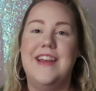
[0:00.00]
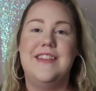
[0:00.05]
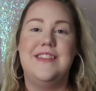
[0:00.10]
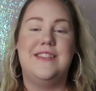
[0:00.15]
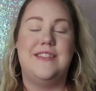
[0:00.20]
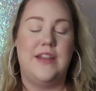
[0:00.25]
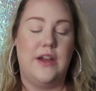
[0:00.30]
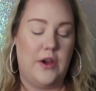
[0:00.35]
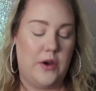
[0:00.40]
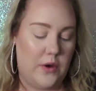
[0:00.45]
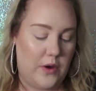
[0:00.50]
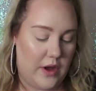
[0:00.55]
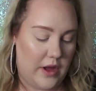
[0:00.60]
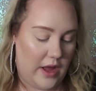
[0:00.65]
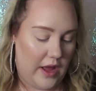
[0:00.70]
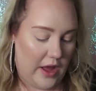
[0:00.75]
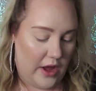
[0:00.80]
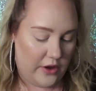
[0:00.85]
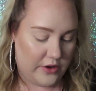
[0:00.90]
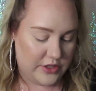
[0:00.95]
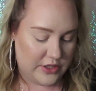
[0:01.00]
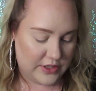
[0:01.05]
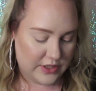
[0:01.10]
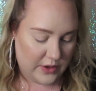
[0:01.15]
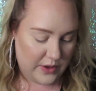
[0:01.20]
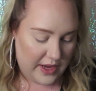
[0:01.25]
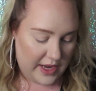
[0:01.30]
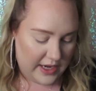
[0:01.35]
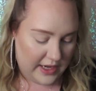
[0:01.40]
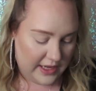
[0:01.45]
So I'll just
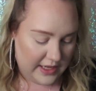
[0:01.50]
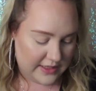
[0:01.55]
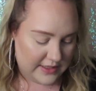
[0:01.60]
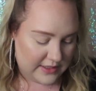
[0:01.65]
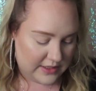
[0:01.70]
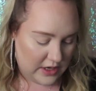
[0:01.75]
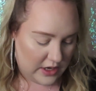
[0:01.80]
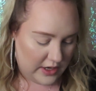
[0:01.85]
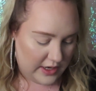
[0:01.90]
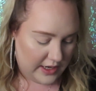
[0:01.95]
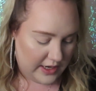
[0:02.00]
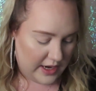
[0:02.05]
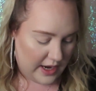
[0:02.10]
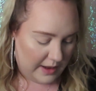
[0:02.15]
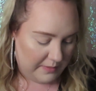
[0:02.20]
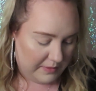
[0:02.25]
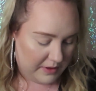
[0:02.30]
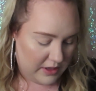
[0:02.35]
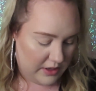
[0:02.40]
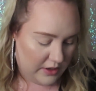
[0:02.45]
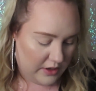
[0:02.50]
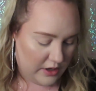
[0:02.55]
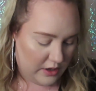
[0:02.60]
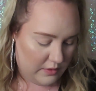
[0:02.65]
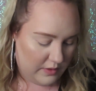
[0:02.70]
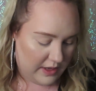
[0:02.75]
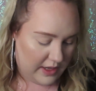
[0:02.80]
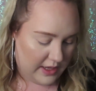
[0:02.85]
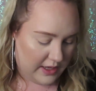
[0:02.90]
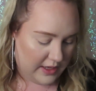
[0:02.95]
go ahead and get started. I'm gonna
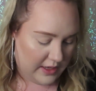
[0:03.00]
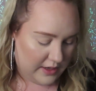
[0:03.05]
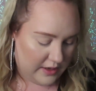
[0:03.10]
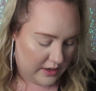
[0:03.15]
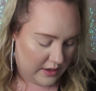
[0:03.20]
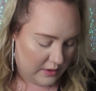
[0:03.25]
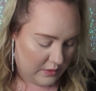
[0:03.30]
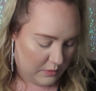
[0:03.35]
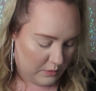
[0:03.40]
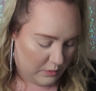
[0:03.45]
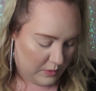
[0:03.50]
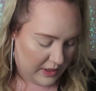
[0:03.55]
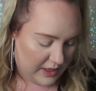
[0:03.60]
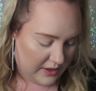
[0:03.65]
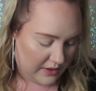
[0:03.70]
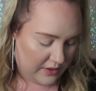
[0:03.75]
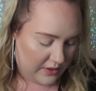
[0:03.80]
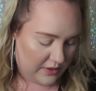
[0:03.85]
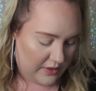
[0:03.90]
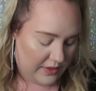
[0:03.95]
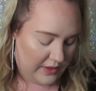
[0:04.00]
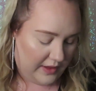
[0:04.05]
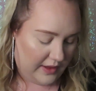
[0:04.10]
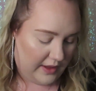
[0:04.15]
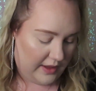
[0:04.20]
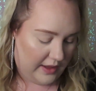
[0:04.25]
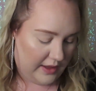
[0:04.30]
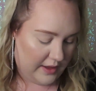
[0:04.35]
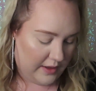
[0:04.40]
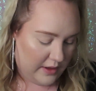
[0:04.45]
go in with
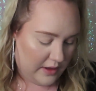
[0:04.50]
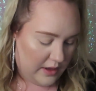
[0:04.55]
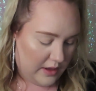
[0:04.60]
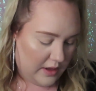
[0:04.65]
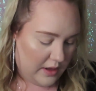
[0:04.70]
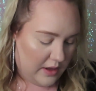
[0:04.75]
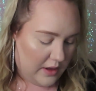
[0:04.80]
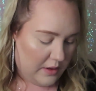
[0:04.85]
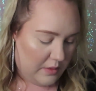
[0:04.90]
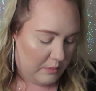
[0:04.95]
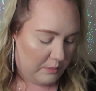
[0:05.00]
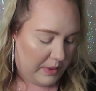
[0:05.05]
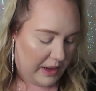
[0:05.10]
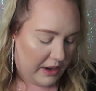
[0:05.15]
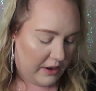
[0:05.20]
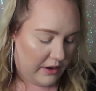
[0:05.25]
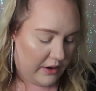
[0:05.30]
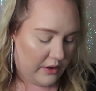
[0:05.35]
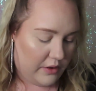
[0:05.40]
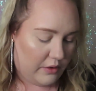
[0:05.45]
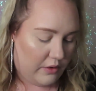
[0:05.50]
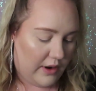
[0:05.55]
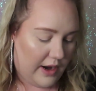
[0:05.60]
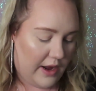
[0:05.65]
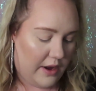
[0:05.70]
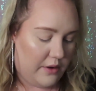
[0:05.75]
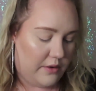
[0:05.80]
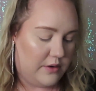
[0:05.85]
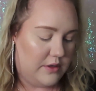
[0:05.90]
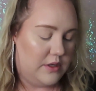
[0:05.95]
the Burial
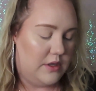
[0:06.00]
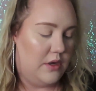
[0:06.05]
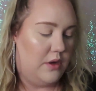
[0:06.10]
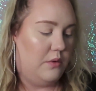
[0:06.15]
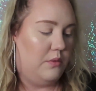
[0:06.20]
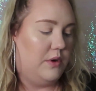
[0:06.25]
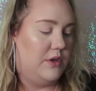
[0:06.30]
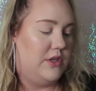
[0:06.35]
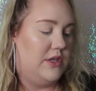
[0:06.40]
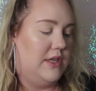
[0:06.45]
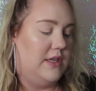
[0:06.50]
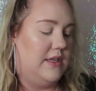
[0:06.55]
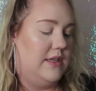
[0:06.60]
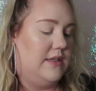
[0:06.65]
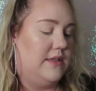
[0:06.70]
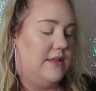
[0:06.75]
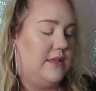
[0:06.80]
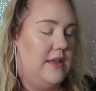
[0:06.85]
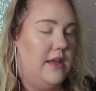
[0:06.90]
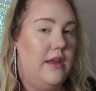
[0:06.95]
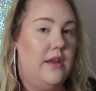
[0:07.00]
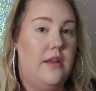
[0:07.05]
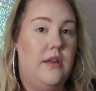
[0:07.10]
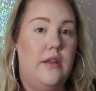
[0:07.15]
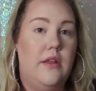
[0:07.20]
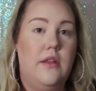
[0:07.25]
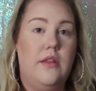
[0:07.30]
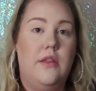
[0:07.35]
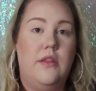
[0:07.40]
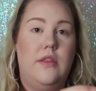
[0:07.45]
Ground, which is
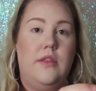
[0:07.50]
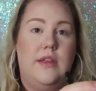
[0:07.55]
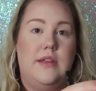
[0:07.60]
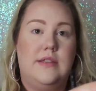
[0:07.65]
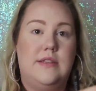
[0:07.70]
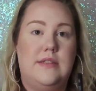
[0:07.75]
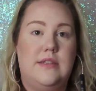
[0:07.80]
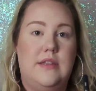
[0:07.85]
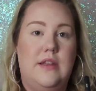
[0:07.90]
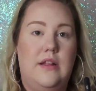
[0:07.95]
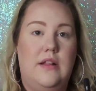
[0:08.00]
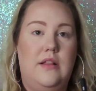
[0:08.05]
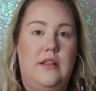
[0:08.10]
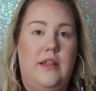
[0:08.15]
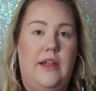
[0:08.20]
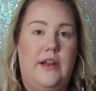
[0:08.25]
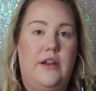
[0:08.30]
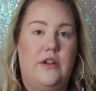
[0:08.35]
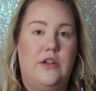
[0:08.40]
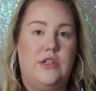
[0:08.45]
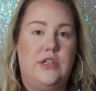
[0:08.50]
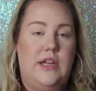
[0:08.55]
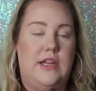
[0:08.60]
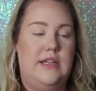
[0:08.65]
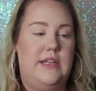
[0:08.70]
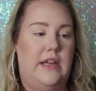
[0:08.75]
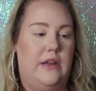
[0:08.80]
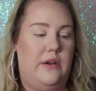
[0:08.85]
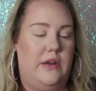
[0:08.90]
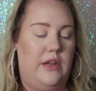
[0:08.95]
this lighter shade
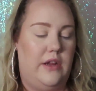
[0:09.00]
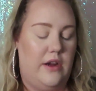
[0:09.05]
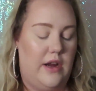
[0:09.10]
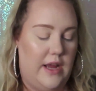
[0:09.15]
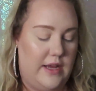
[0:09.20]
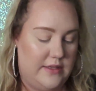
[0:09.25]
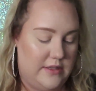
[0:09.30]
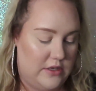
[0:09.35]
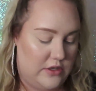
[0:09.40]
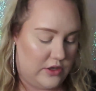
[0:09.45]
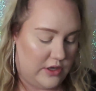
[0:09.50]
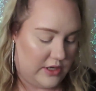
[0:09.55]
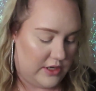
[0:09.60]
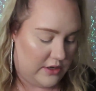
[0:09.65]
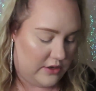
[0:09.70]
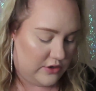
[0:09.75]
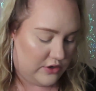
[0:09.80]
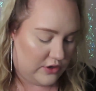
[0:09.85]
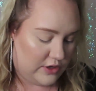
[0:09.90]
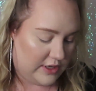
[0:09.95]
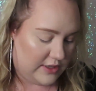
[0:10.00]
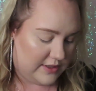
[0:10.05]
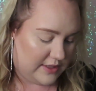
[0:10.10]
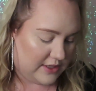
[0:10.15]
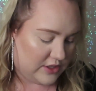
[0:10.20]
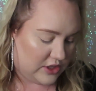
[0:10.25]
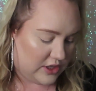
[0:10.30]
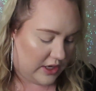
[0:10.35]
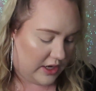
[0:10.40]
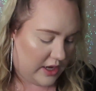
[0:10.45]
down here as a
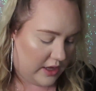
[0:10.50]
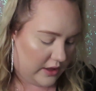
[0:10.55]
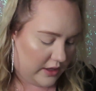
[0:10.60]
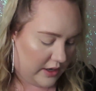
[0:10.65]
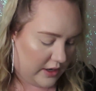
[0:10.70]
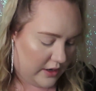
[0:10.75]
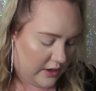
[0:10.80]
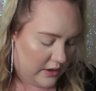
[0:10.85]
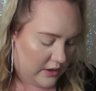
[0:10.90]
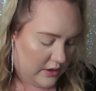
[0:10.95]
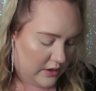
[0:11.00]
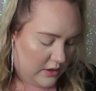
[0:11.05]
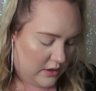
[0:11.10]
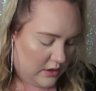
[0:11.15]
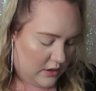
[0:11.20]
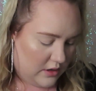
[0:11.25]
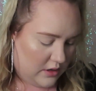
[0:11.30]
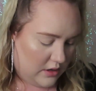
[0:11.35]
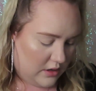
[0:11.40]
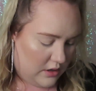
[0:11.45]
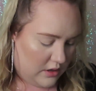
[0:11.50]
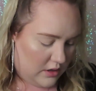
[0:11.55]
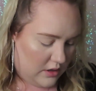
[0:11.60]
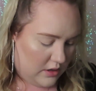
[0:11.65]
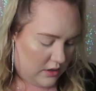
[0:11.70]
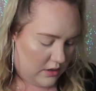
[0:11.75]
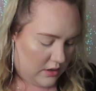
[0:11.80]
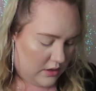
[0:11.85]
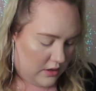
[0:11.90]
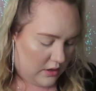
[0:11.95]
transition color.
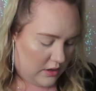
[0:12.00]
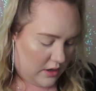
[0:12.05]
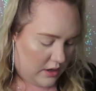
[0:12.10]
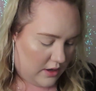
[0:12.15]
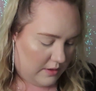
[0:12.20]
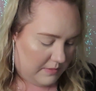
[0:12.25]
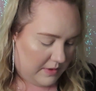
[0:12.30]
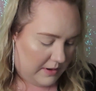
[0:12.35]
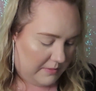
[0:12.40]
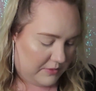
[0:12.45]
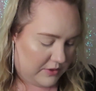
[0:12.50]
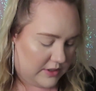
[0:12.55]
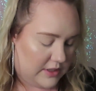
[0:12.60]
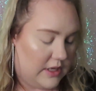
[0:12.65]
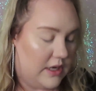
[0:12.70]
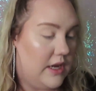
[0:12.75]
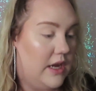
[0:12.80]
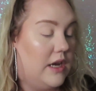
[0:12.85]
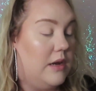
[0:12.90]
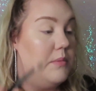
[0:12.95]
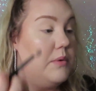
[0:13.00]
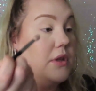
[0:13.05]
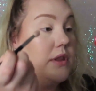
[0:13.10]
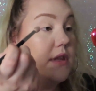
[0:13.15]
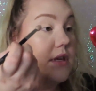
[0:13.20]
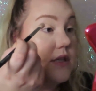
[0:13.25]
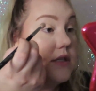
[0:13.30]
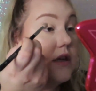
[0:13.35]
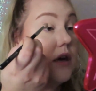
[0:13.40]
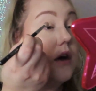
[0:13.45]
And I'm just gonna kind of put
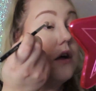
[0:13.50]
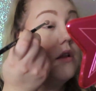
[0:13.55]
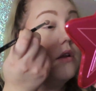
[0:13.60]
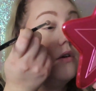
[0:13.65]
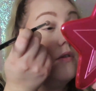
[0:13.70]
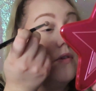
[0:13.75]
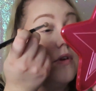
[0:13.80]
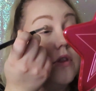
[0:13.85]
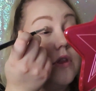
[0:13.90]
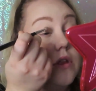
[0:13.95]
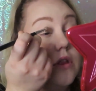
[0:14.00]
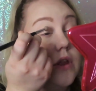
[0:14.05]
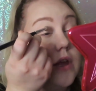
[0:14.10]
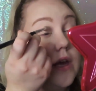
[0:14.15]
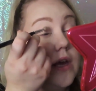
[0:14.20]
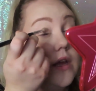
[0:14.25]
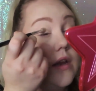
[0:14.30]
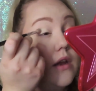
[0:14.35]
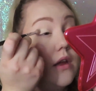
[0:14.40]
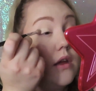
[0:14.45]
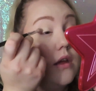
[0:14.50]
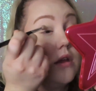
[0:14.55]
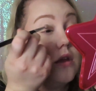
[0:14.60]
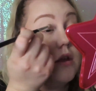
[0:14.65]
this all over the lid.